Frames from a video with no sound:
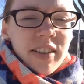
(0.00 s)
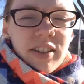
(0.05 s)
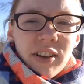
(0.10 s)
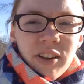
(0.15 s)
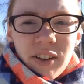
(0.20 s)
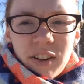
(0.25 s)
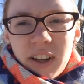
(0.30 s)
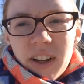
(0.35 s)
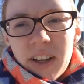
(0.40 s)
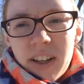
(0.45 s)

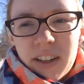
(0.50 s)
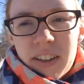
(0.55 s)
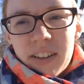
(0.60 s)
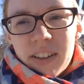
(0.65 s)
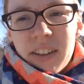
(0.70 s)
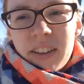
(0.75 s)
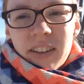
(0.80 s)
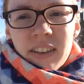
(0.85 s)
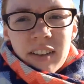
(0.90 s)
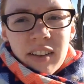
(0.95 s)
So like,
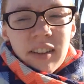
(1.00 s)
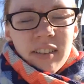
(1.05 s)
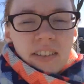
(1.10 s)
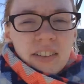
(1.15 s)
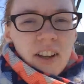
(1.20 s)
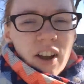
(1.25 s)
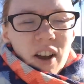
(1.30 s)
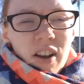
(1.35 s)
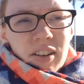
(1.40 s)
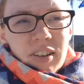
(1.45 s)

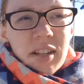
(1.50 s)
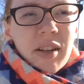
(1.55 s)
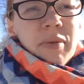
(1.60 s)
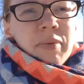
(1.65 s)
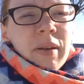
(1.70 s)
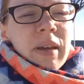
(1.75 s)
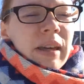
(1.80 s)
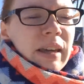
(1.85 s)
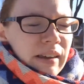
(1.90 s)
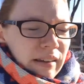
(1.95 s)
talk
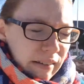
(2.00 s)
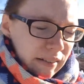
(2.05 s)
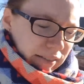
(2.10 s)
to me.